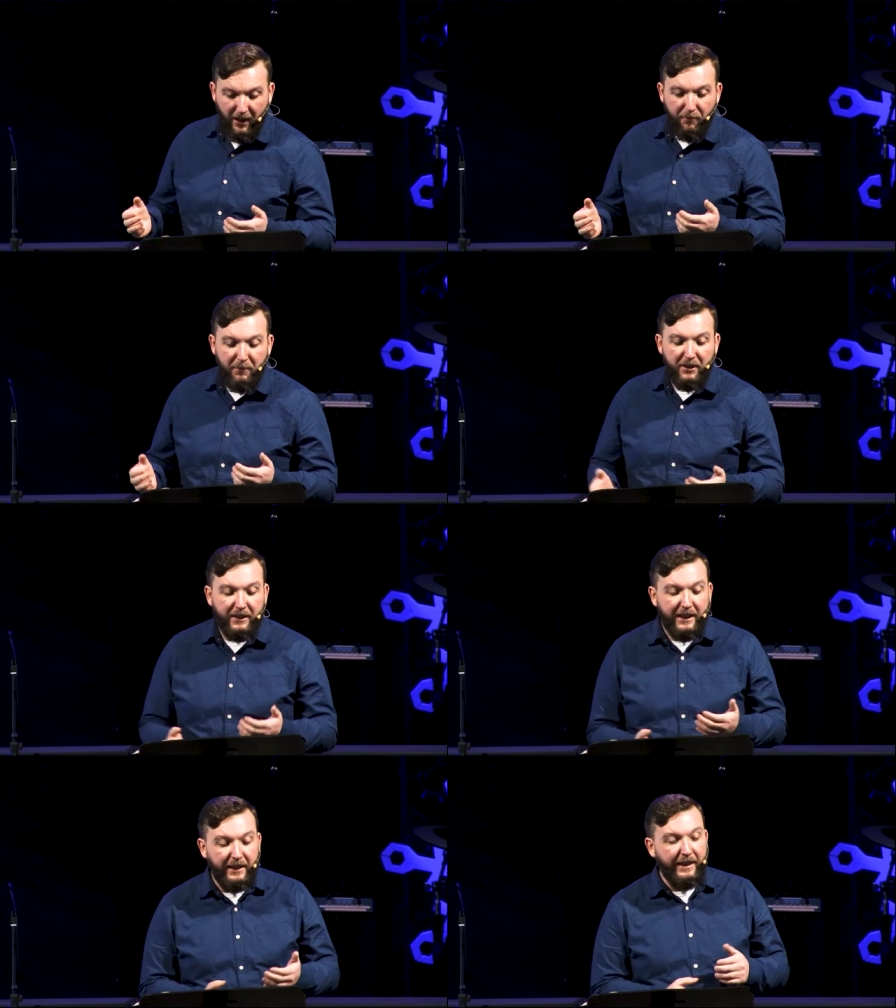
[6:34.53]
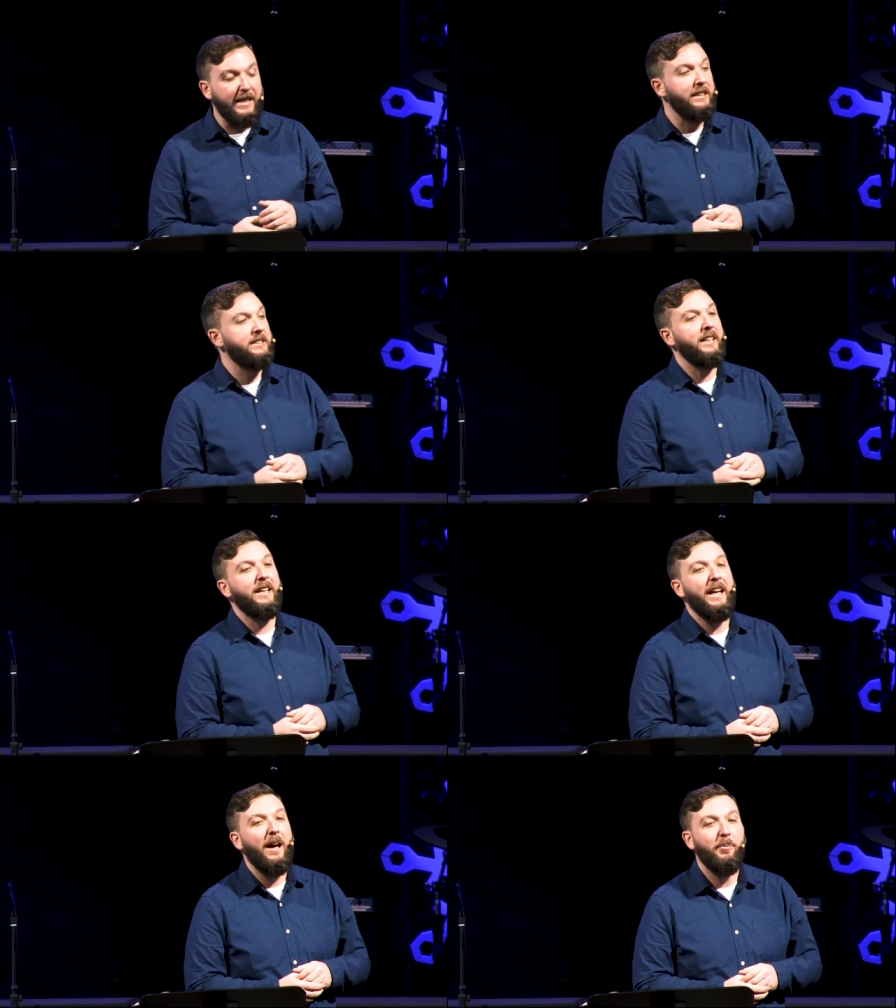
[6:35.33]
a million things
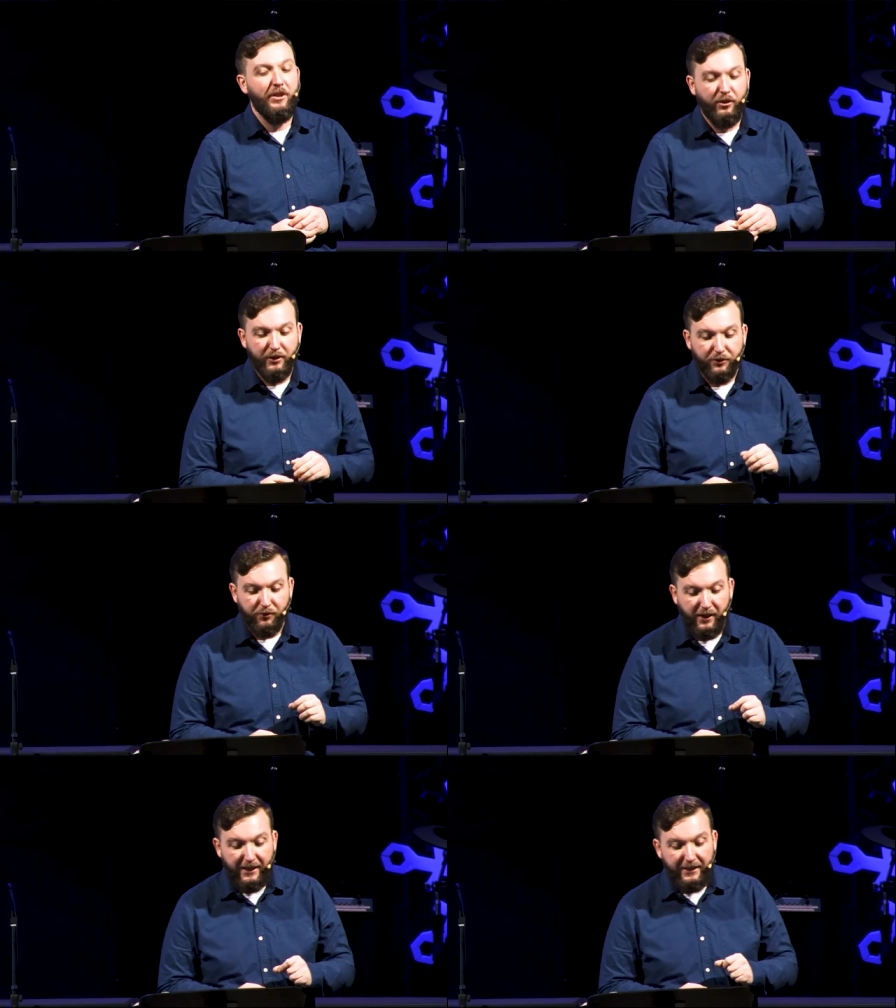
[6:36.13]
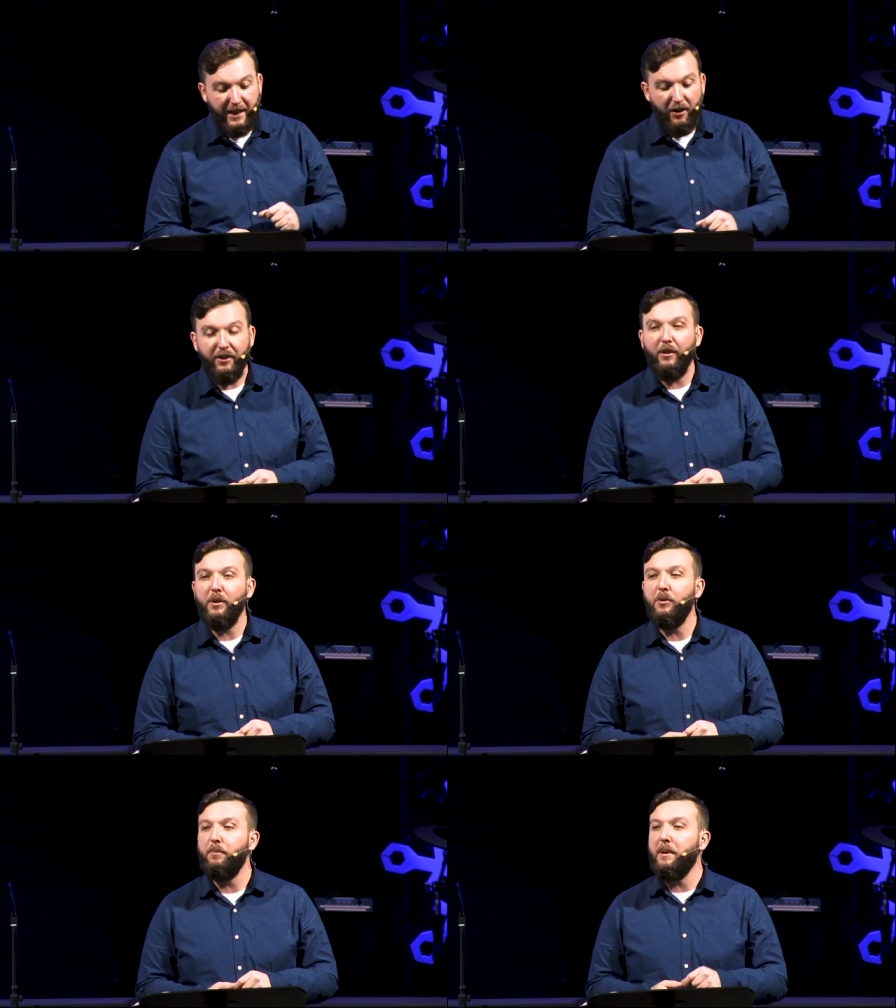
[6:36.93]
that could happen to us right now that
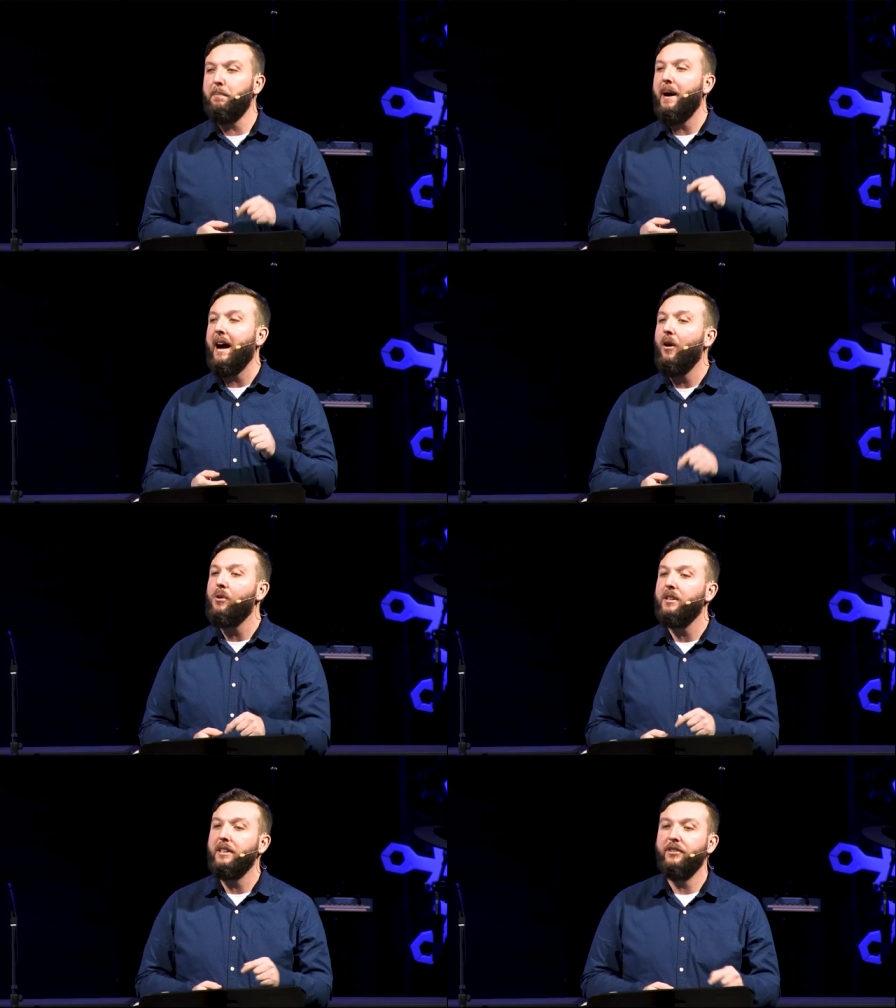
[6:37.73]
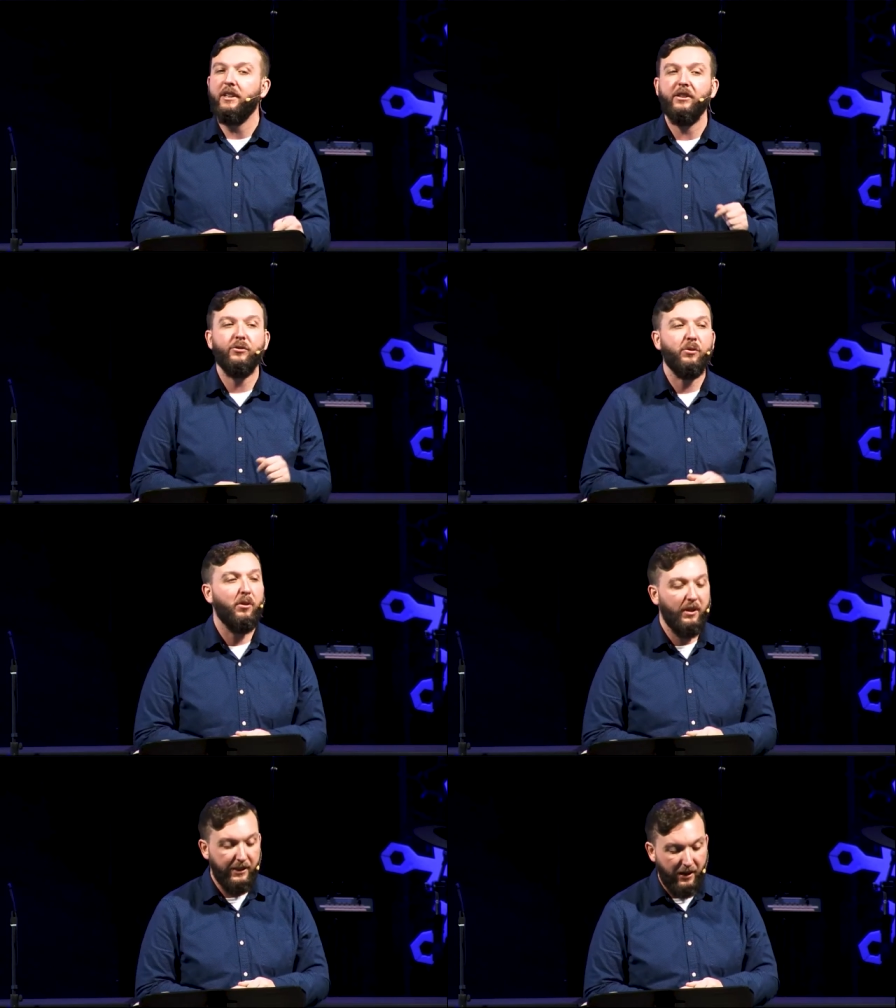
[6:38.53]
we would be powerless to
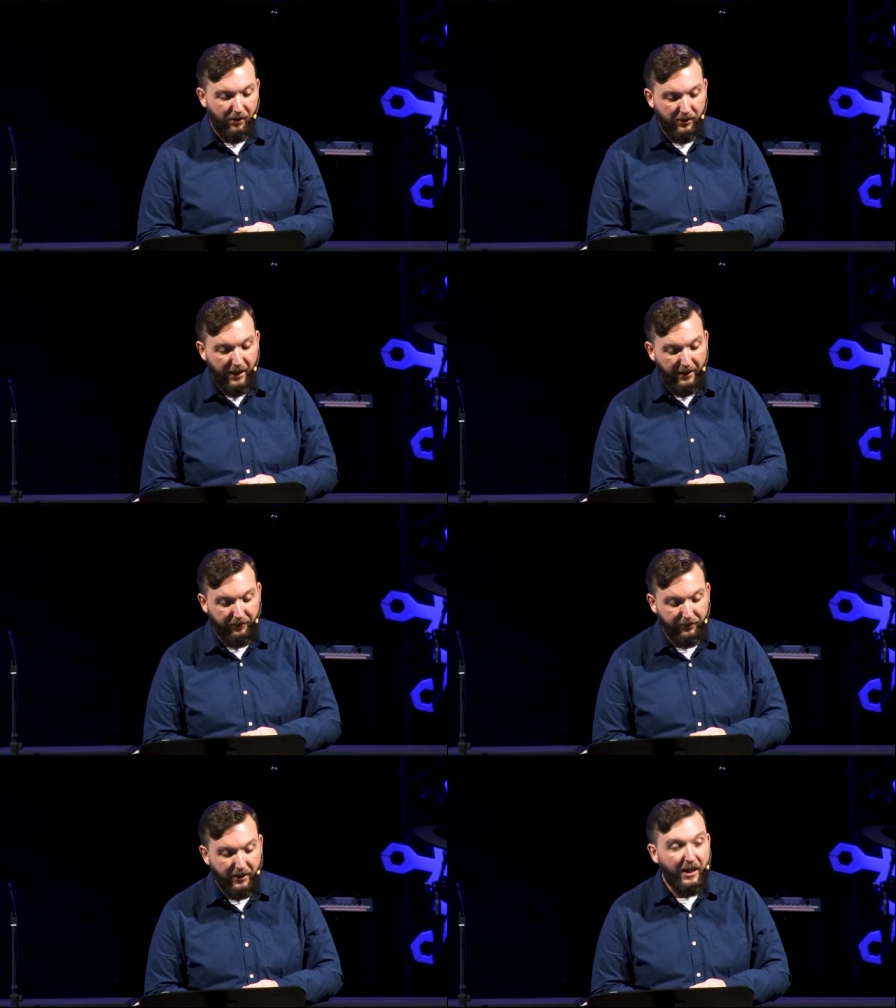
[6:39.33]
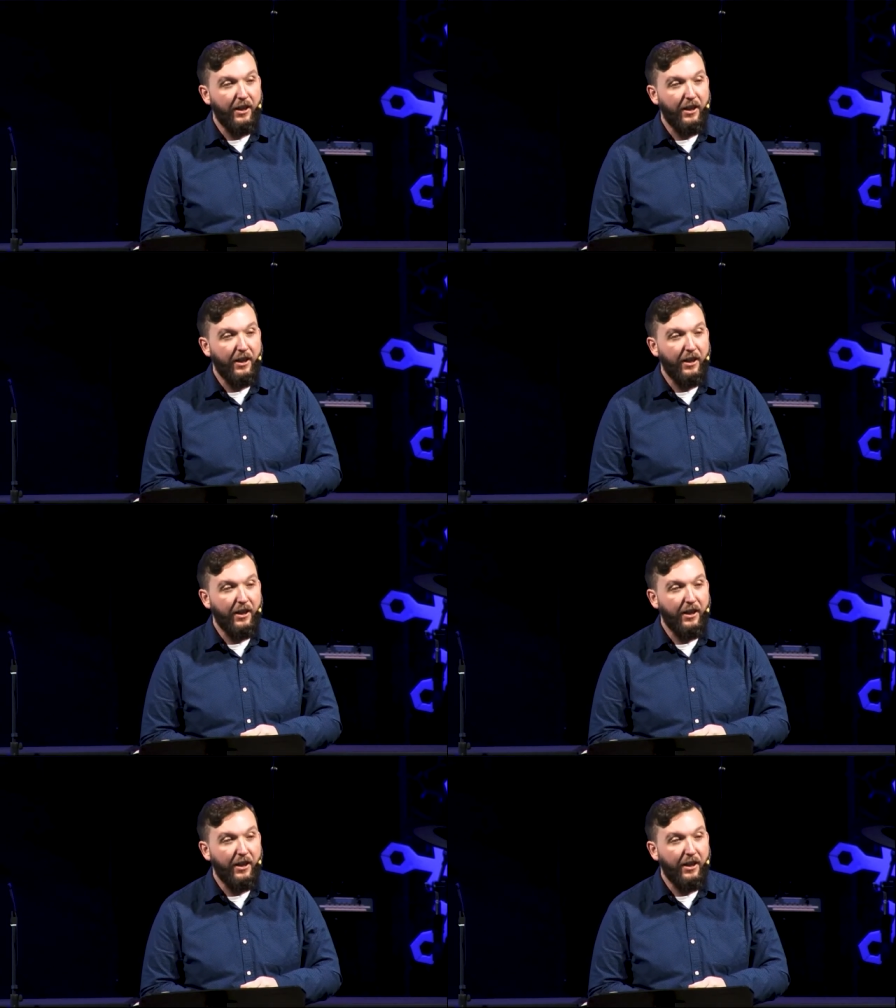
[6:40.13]
control in our lives.